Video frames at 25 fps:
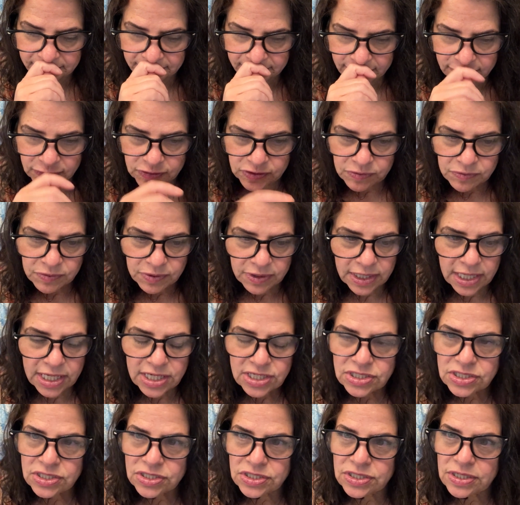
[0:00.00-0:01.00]
It's a
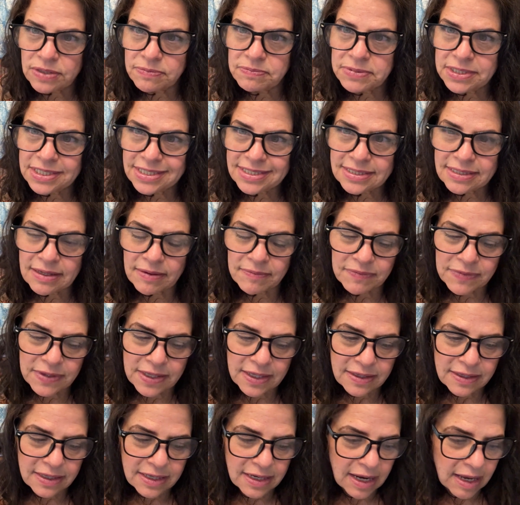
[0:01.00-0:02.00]
relationship to
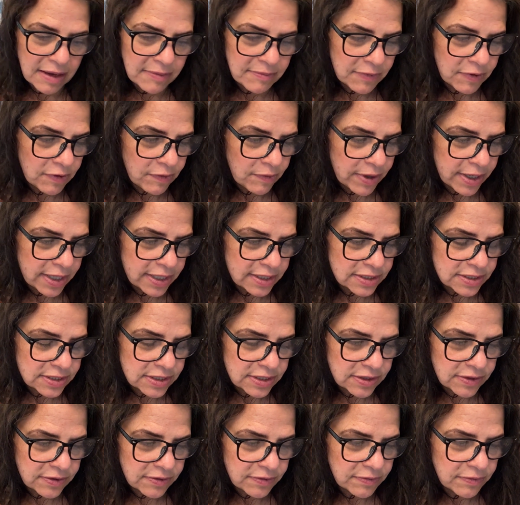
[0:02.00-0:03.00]
something that I'm going
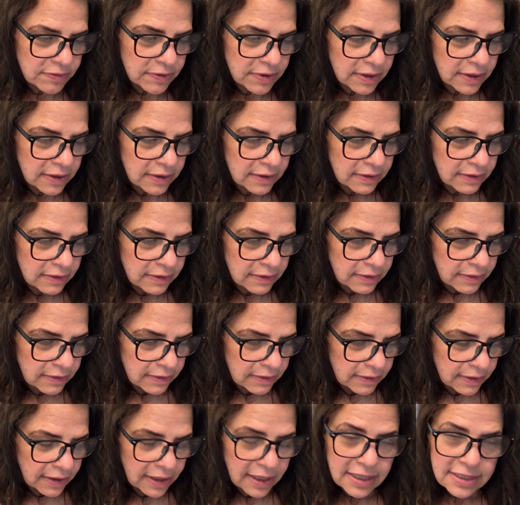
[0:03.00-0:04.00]
to
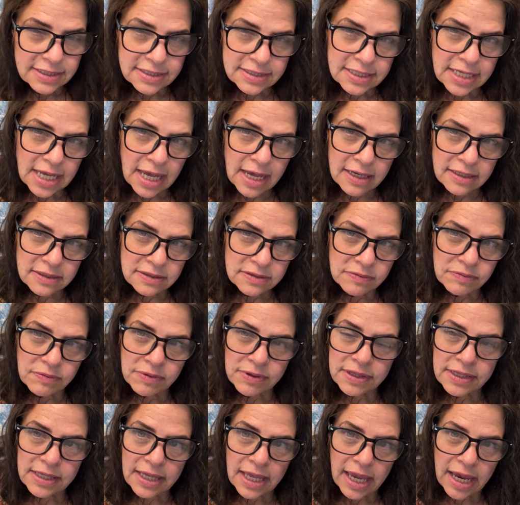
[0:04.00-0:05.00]
conduct
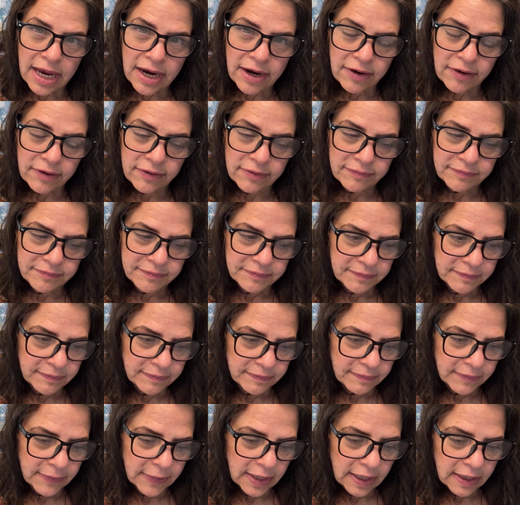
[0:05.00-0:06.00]
with care
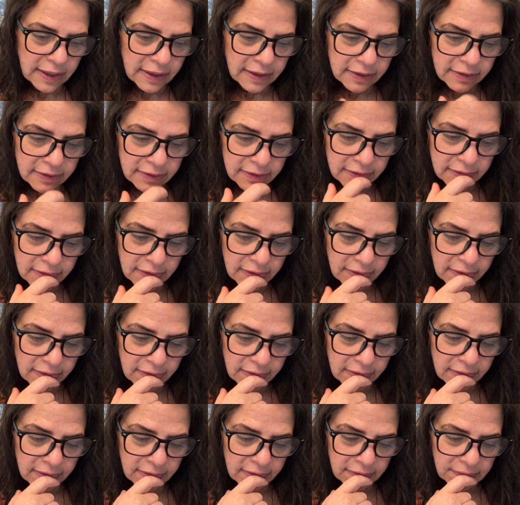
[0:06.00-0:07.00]
in
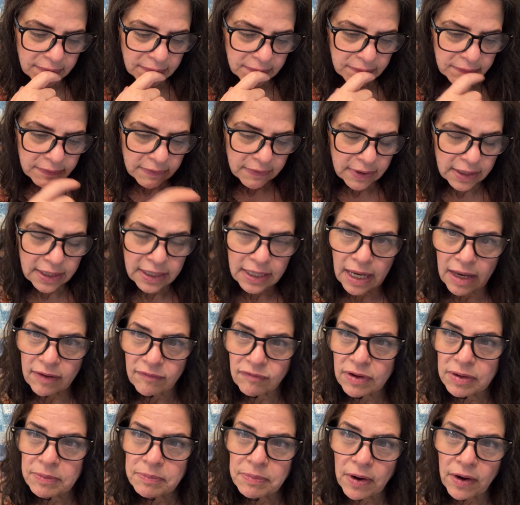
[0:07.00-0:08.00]

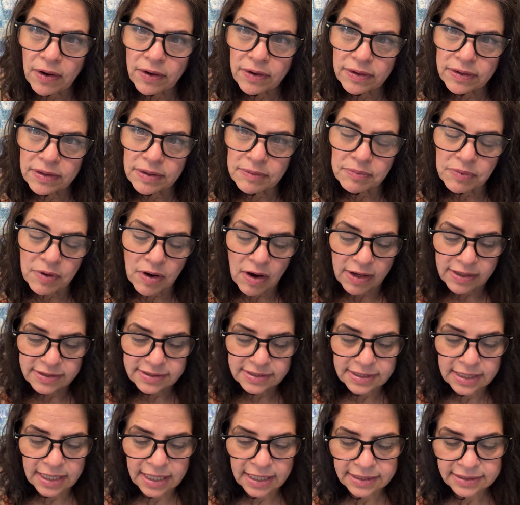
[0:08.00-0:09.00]
every part of the
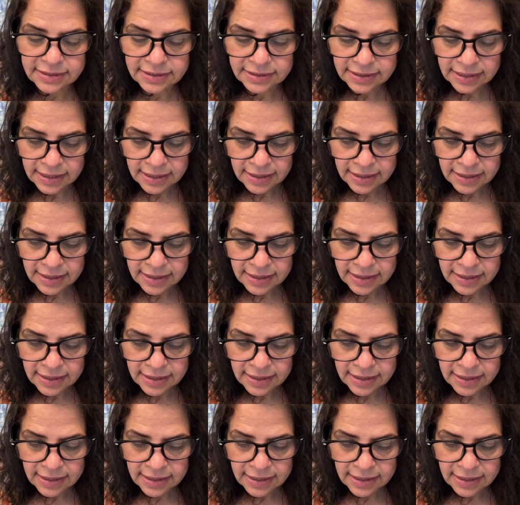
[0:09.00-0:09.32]
process.